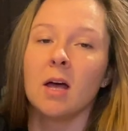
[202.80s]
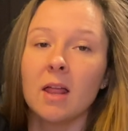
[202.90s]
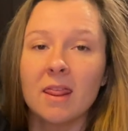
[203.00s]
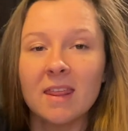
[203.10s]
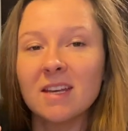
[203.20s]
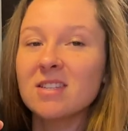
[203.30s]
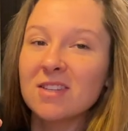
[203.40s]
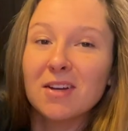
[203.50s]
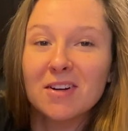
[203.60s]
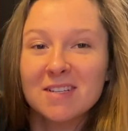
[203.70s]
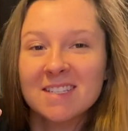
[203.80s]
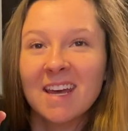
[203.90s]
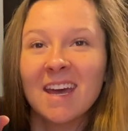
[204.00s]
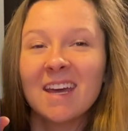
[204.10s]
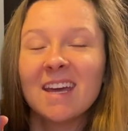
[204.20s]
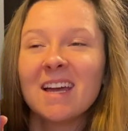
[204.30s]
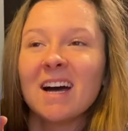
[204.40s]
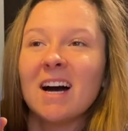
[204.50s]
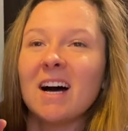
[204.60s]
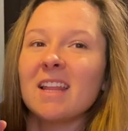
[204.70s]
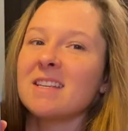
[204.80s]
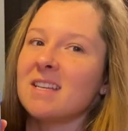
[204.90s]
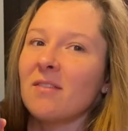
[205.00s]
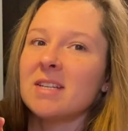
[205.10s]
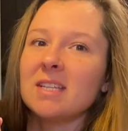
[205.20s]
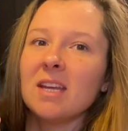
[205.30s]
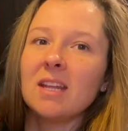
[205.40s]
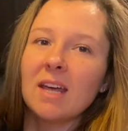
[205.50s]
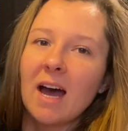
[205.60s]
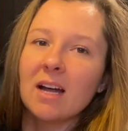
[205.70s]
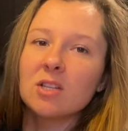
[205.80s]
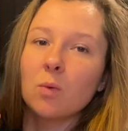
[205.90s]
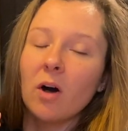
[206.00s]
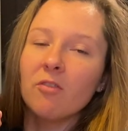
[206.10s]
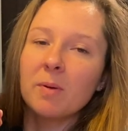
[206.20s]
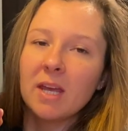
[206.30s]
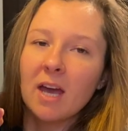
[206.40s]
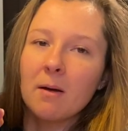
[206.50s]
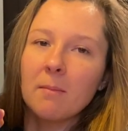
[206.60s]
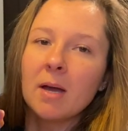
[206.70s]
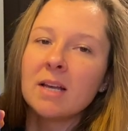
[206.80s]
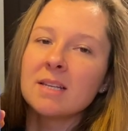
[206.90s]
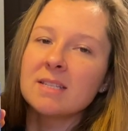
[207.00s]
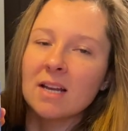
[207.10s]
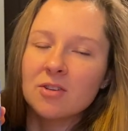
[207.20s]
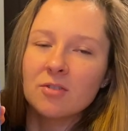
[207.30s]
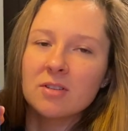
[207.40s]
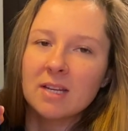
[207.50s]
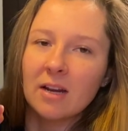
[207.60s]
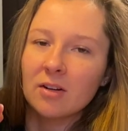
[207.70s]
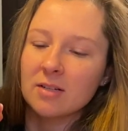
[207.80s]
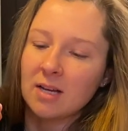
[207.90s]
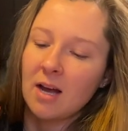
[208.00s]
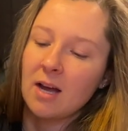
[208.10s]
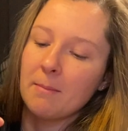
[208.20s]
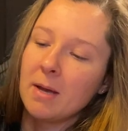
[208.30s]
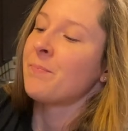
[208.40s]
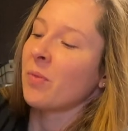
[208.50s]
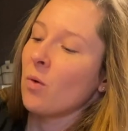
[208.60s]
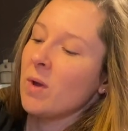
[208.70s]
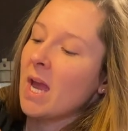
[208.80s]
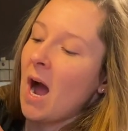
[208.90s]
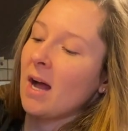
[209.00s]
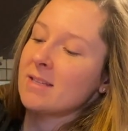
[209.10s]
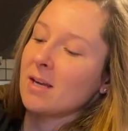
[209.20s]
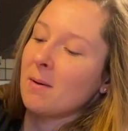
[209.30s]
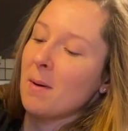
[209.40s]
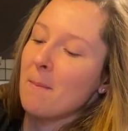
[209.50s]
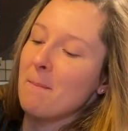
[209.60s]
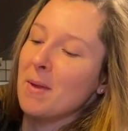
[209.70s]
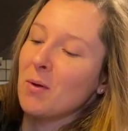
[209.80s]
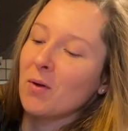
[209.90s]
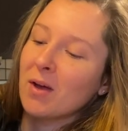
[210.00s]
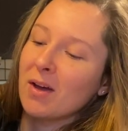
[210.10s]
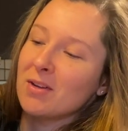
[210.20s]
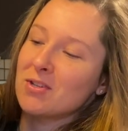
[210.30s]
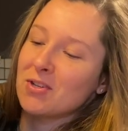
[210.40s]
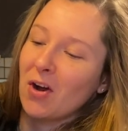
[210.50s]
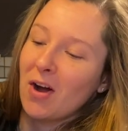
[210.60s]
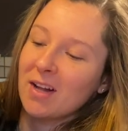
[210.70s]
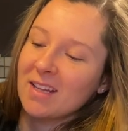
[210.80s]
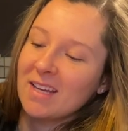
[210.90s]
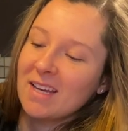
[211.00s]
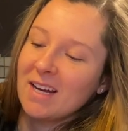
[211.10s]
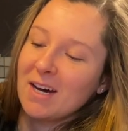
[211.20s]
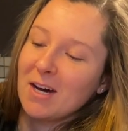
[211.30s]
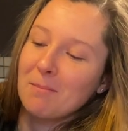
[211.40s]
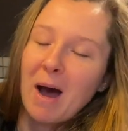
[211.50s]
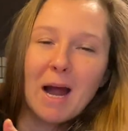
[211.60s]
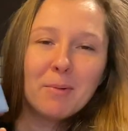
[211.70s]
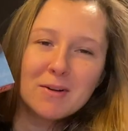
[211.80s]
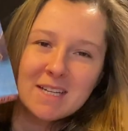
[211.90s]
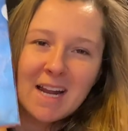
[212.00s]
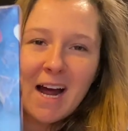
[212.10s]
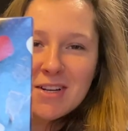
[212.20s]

this Thursday, the 17th at 12 p.m. Central Standard Time. We got some milk chocolate, high protein hot